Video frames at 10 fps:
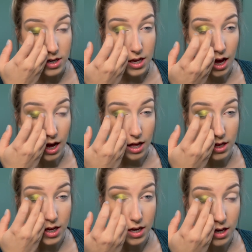
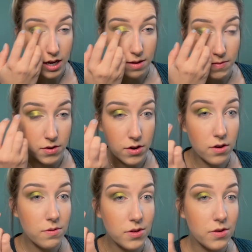talent, and if you
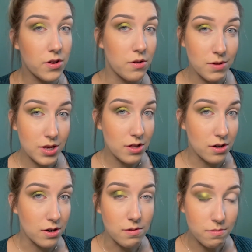don't, you can always
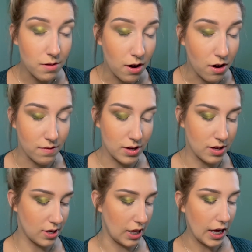learn,
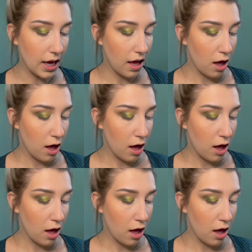obviously,